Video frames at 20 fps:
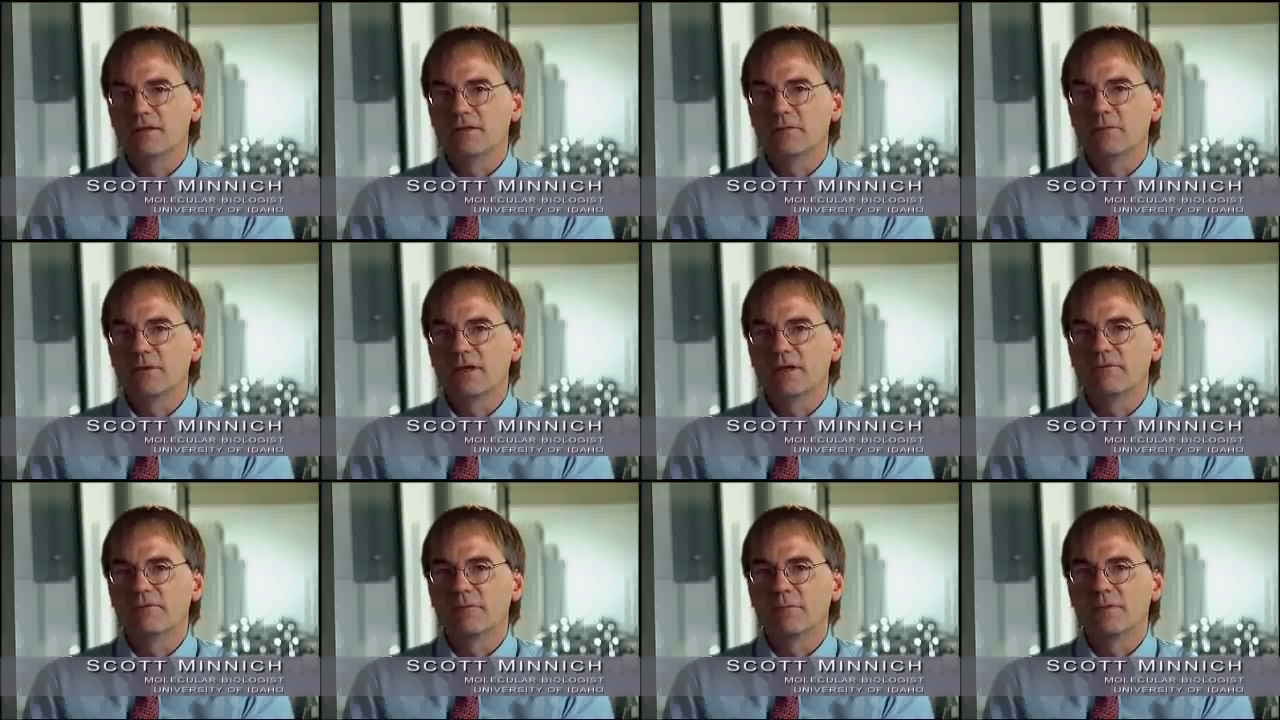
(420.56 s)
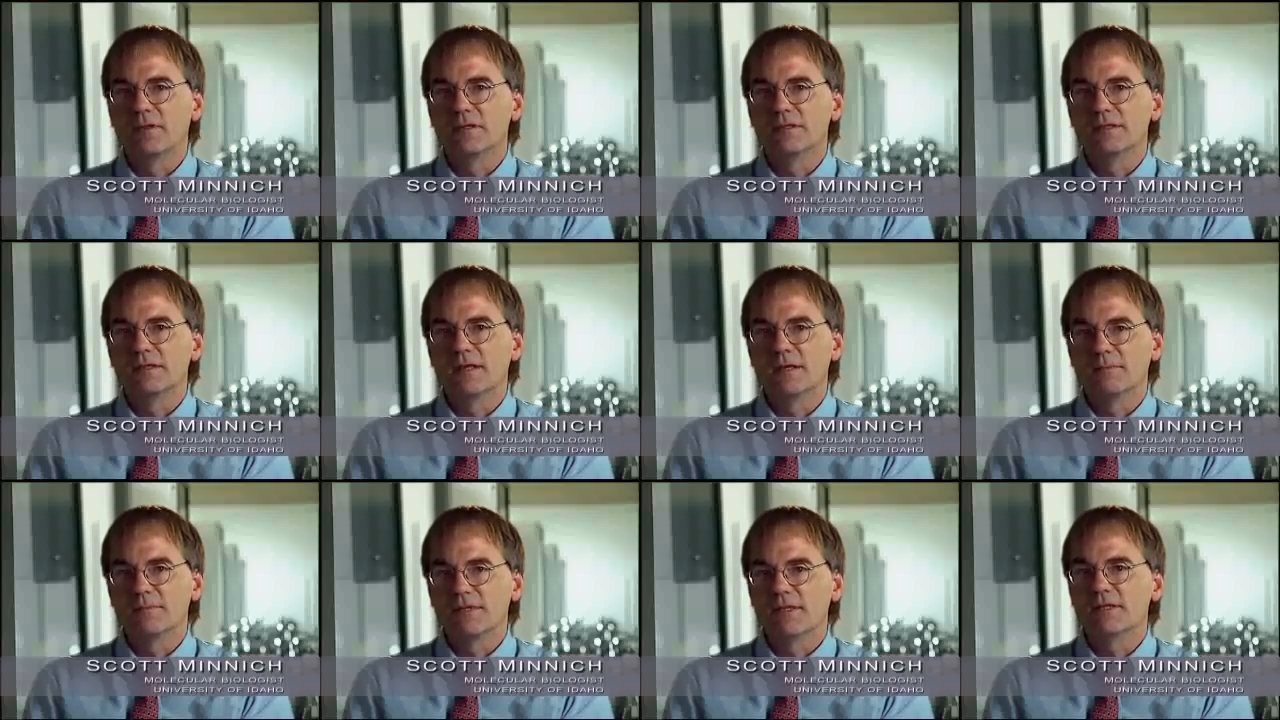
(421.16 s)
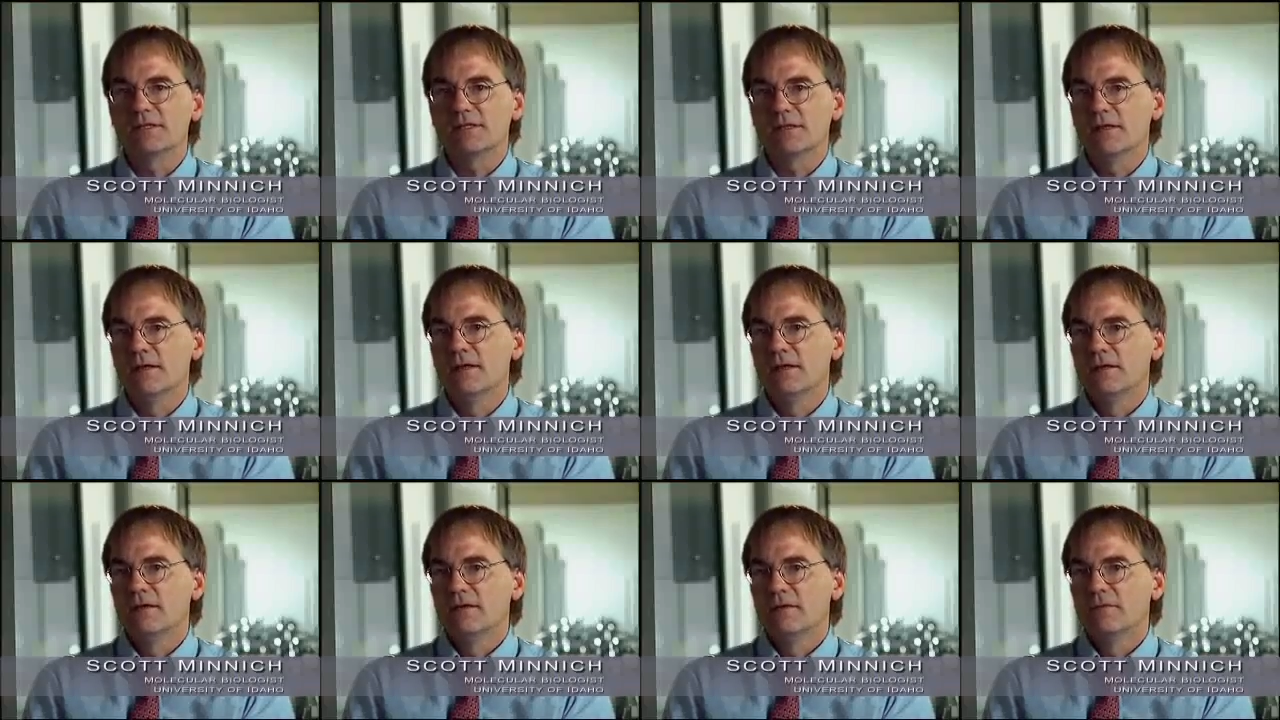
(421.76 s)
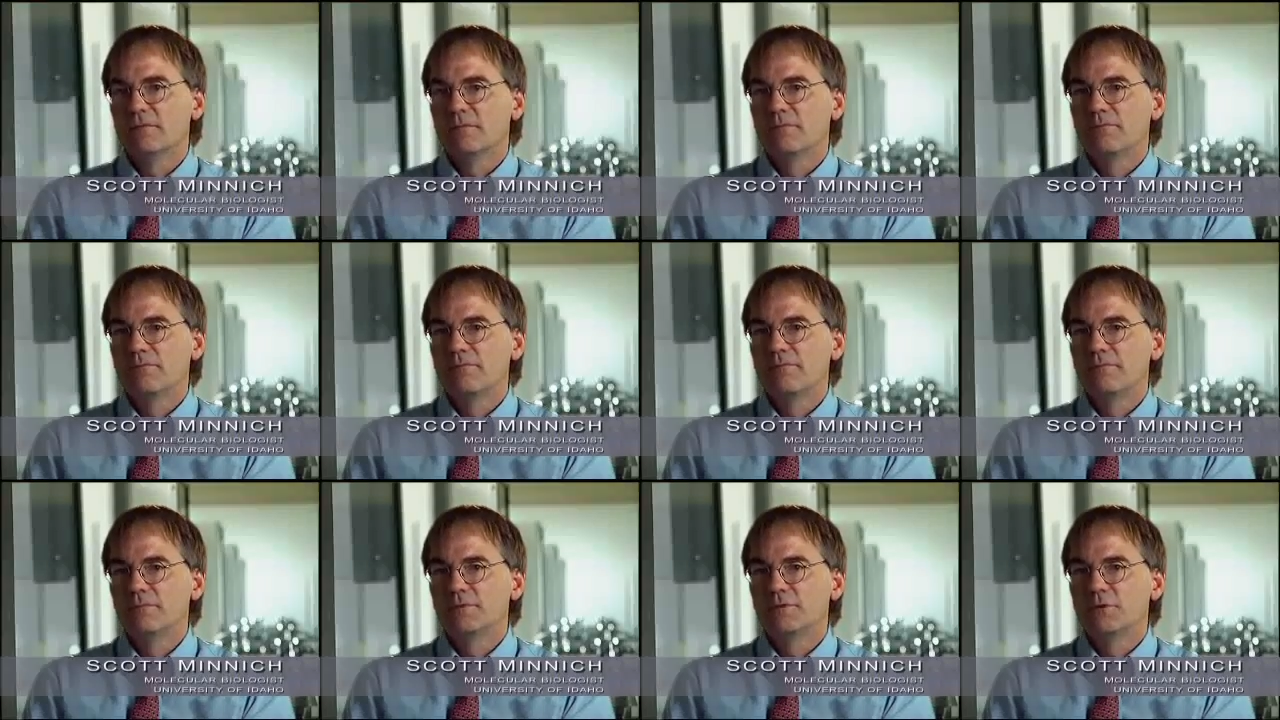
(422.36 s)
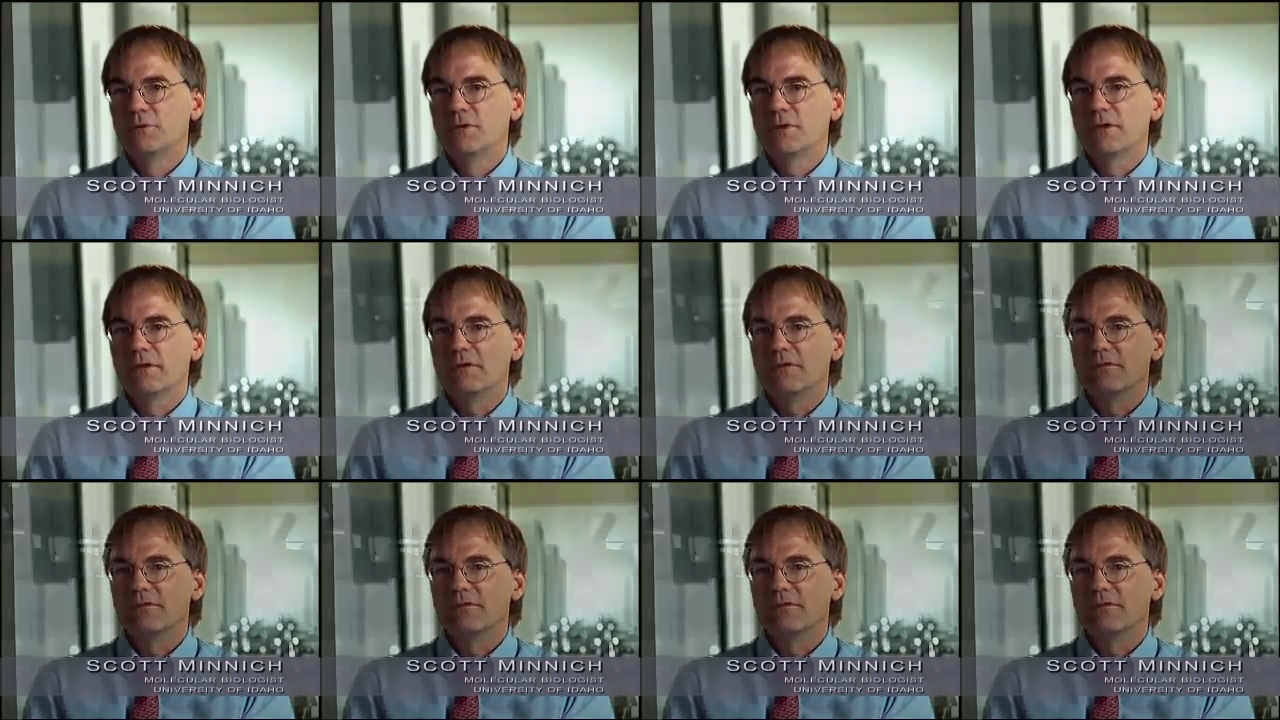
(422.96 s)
that we give them these names. That's truly their